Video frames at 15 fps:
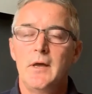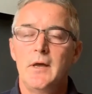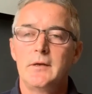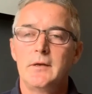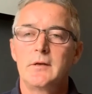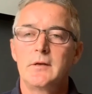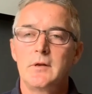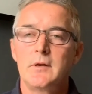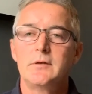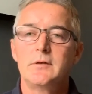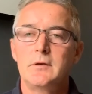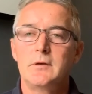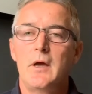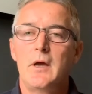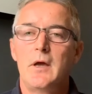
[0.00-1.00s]

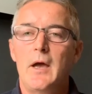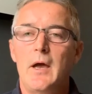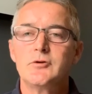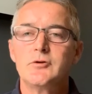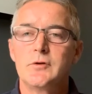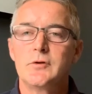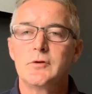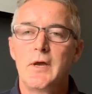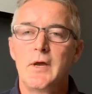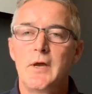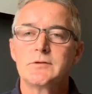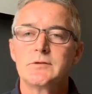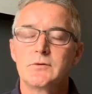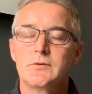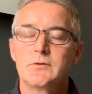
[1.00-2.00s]
and how to
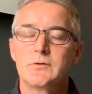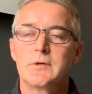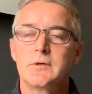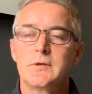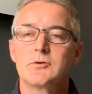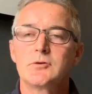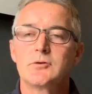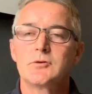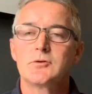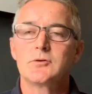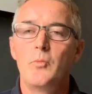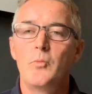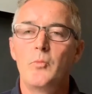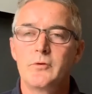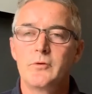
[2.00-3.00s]
address those and cope with
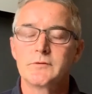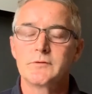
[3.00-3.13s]
those.